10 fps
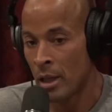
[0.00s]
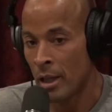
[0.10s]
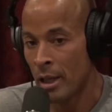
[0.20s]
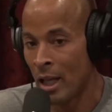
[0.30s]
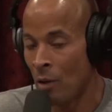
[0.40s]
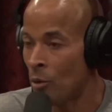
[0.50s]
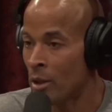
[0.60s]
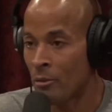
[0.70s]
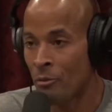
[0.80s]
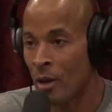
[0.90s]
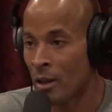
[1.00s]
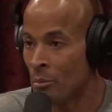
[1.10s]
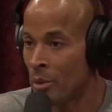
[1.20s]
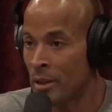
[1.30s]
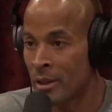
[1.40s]
and I wanted to fucking
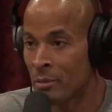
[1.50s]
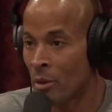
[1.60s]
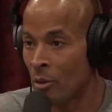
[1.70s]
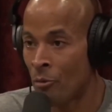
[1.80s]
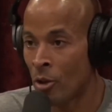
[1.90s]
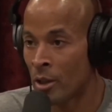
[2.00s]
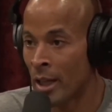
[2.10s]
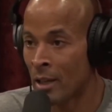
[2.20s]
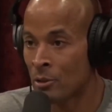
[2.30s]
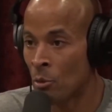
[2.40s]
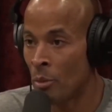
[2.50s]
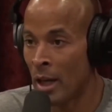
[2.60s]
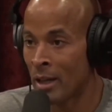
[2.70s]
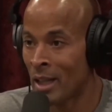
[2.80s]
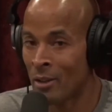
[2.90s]
beat this motherfucker down so bad
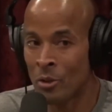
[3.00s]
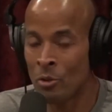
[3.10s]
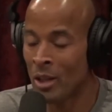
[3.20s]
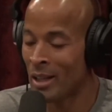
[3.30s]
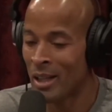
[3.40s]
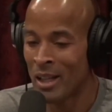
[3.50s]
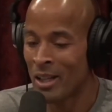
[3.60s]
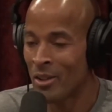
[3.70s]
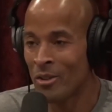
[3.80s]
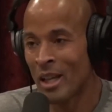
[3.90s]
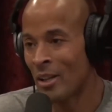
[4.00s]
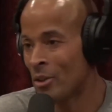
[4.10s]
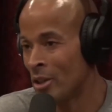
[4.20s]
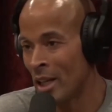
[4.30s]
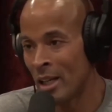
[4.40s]
because I knew like you're not a
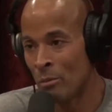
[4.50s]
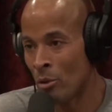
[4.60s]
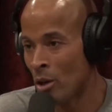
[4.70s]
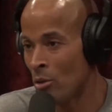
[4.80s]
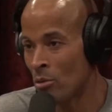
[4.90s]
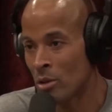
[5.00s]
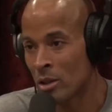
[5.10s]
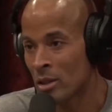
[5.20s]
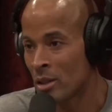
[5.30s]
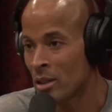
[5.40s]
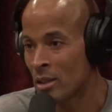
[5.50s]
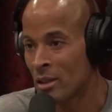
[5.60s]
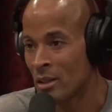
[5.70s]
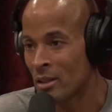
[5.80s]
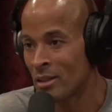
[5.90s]
good egg, bro.
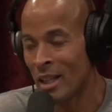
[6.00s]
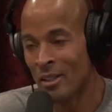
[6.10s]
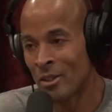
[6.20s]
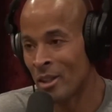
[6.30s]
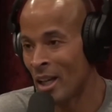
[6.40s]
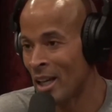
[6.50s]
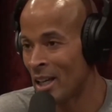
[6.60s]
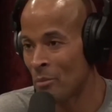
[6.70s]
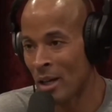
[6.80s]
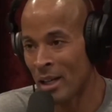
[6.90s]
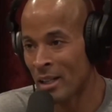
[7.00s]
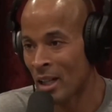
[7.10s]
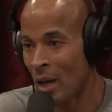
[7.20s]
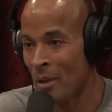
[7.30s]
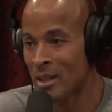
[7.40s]
You're not a good egg, man.
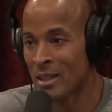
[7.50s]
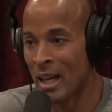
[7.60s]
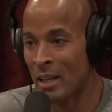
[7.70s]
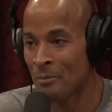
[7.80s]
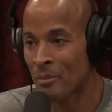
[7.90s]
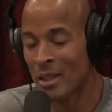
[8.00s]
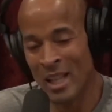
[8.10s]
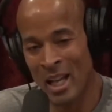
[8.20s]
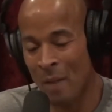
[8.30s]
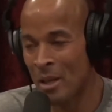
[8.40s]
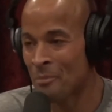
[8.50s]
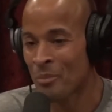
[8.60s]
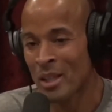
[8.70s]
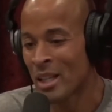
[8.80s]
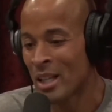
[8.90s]
I'm not saying, I mean,
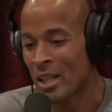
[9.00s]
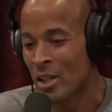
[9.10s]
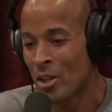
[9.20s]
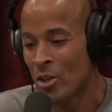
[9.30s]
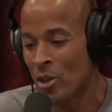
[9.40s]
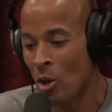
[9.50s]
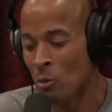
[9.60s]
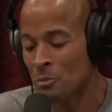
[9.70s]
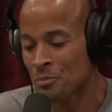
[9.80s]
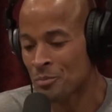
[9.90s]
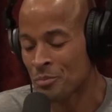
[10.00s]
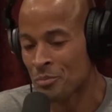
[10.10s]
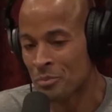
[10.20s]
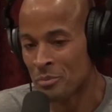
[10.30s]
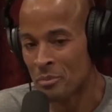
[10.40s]

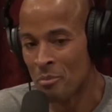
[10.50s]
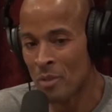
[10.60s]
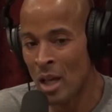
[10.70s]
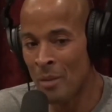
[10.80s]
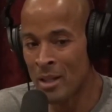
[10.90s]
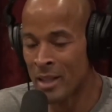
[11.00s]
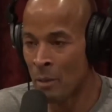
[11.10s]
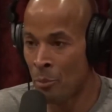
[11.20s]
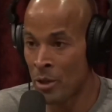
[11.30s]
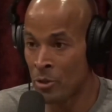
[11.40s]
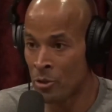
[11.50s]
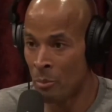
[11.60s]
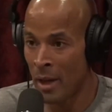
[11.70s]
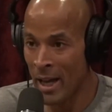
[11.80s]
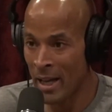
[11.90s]
I'm not saying prisoners are
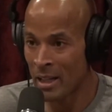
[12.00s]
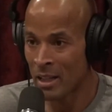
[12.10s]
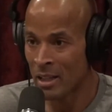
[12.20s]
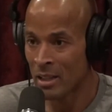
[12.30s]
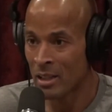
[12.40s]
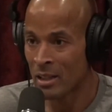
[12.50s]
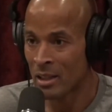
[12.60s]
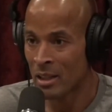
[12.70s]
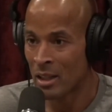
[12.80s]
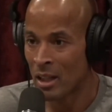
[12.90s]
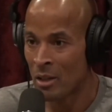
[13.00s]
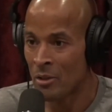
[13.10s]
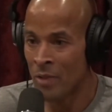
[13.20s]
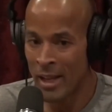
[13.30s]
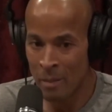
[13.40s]
bad.
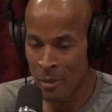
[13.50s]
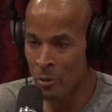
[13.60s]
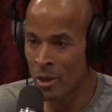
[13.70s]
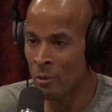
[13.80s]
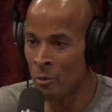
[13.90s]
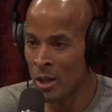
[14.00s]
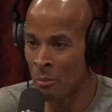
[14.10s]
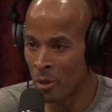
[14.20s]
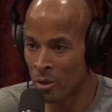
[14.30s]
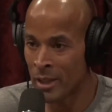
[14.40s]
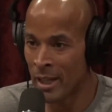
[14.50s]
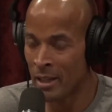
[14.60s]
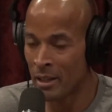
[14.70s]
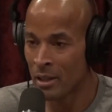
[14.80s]
They can be rehabilitated.